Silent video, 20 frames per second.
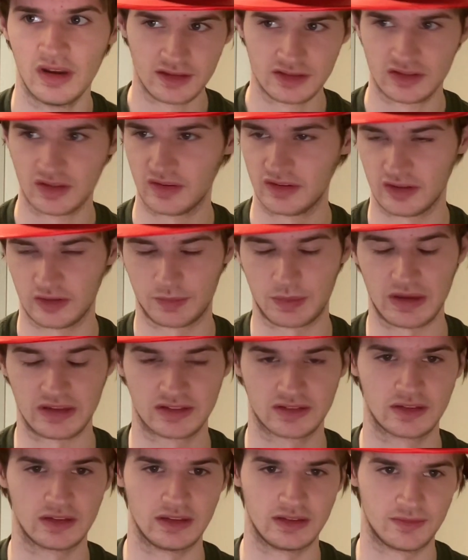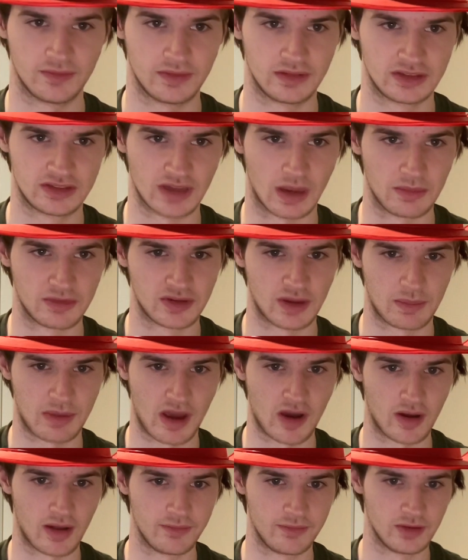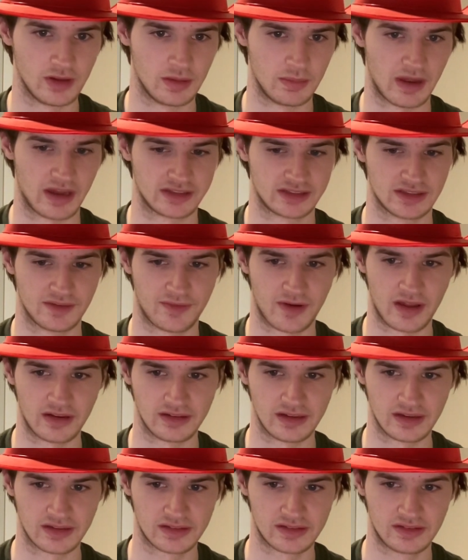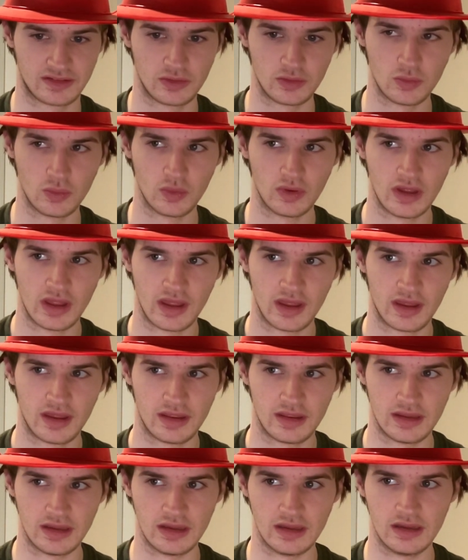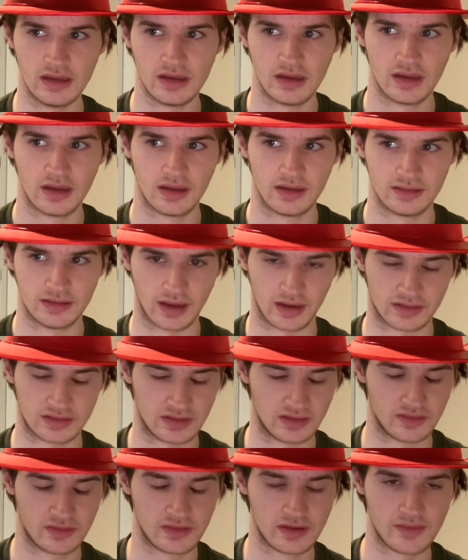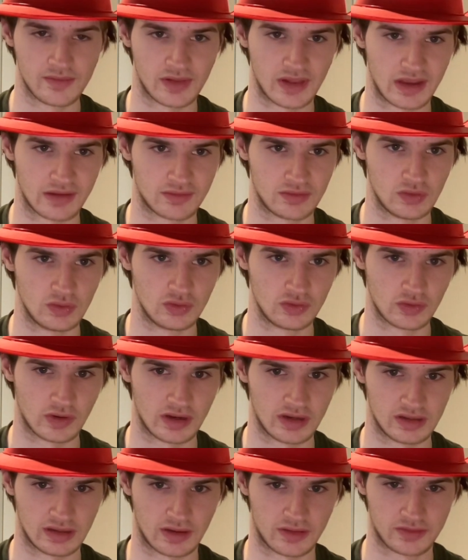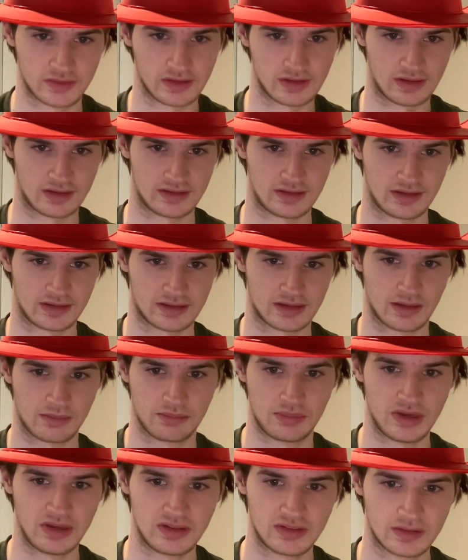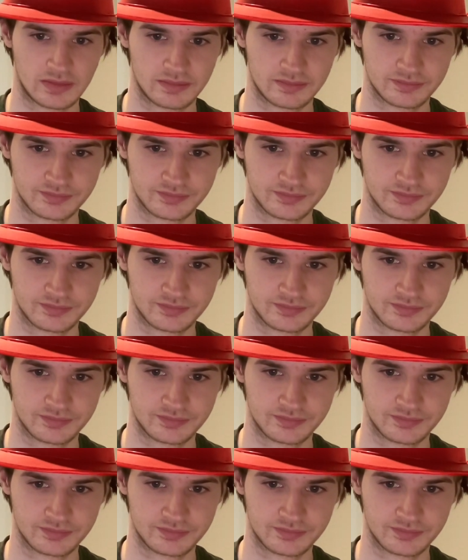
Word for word: So this basically sums up how I feel about Stefon Diggs to the Texans. Live life you enjoy, and I'll see you guys next time. Peace.